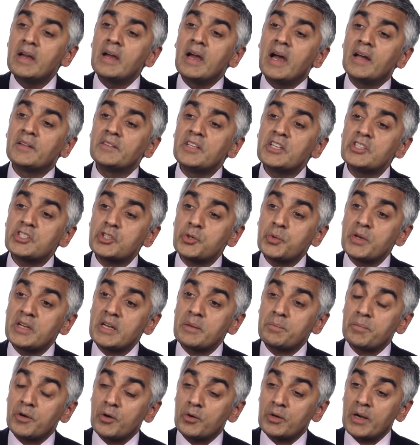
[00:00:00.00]
and this
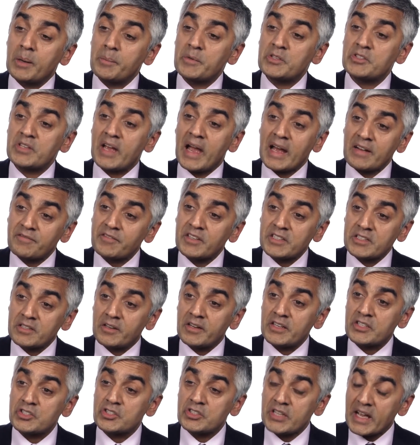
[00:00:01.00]
screening program is
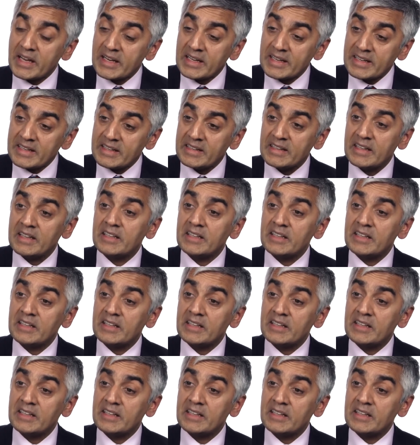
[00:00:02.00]
advertised daily